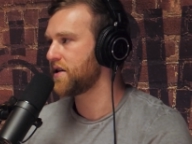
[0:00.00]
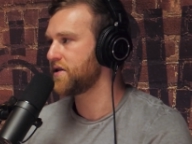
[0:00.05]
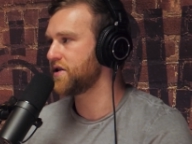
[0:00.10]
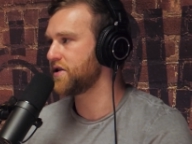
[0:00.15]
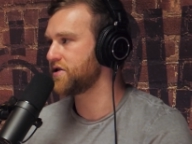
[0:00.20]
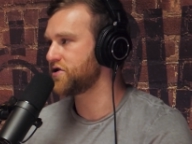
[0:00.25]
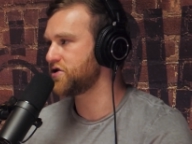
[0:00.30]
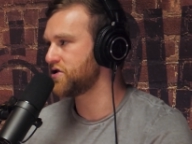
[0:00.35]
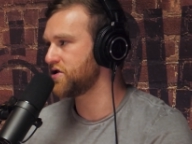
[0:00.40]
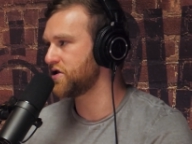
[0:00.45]

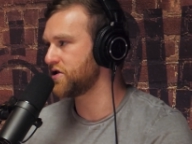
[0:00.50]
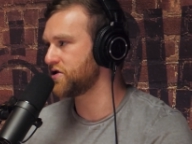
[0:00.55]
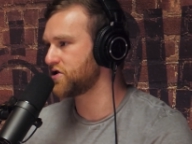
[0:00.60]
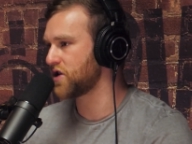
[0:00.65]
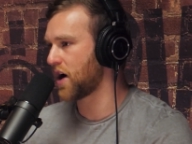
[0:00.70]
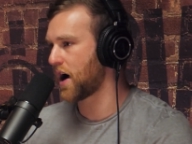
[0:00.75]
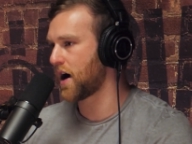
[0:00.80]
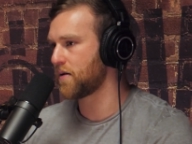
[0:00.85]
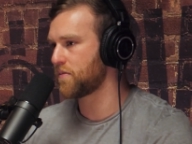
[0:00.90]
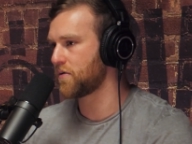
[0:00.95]
The
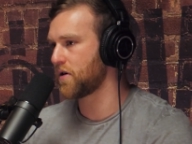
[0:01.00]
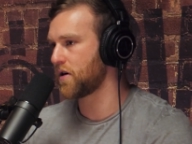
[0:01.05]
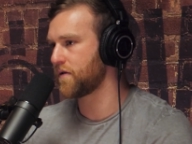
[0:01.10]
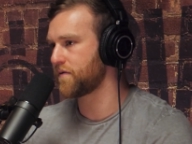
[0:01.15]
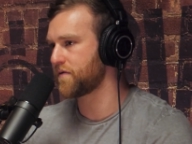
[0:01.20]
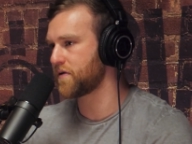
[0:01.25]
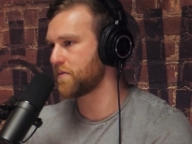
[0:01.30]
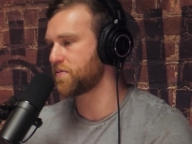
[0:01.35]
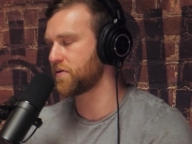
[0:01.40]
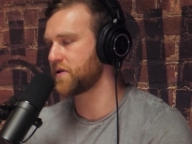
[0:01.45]
job
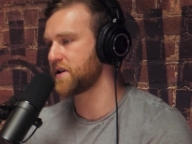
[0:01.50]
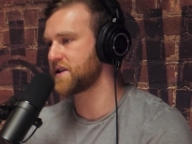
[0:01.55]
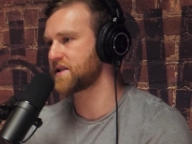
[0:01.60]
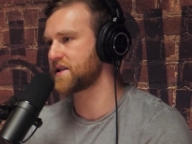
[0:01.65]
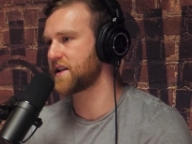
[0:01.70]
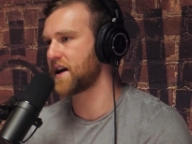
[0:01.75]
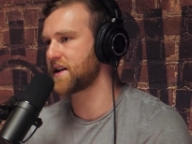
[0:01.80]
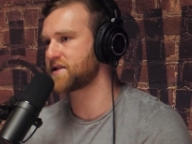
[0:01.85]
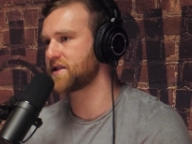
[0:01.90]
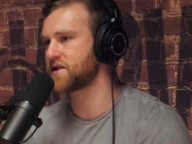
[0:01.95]
of the police
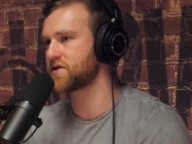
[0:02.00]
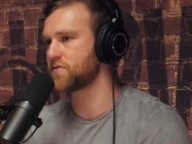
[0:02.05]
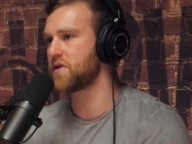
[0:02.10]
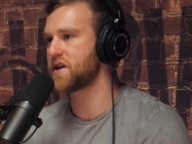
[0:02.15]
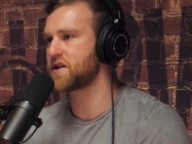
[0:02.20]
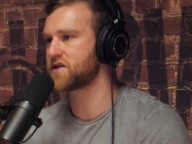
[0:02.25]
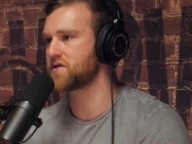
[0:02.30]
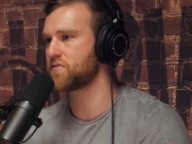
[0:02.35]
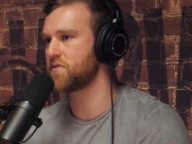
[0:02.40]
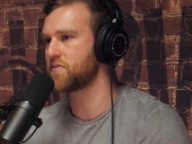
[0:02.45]
in that
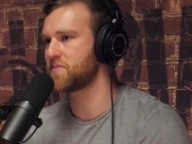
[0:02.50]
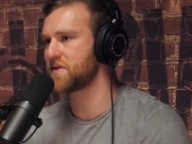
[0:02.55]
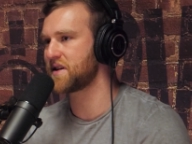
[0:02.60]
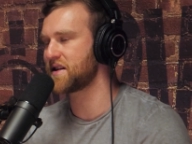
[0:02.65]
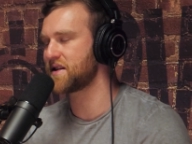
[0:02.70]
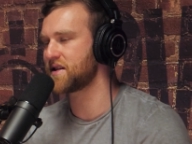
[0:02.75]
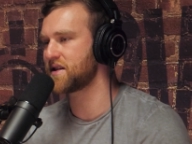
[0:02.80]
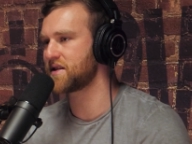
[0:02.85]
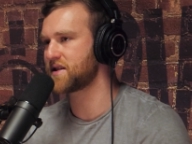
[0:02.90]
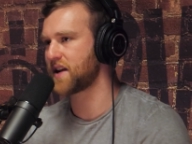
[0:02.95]
situation would be
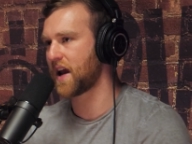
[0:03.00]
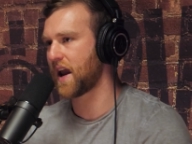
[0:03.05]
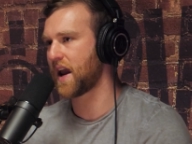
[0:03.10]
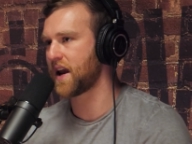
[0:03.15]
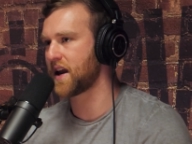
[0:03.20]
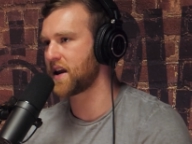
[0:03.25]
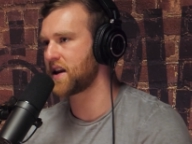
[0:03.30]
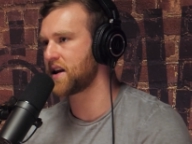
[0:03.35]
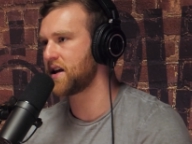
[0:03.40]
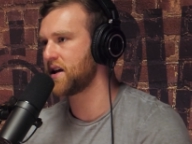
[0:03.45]
to
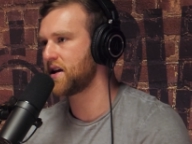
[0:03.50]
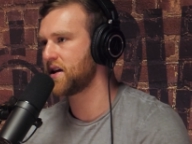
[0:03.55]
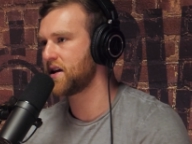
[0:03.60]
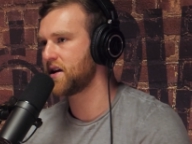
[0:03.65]
detain